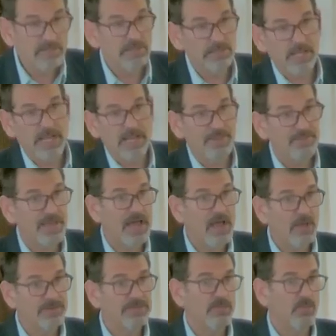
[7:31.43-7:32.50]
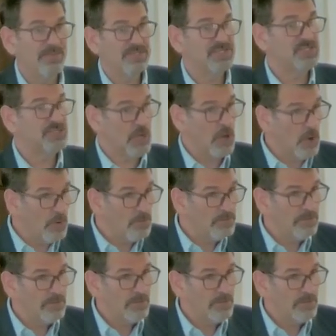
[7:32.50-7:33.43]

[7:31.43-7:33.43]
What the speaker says: Goliath out with a stone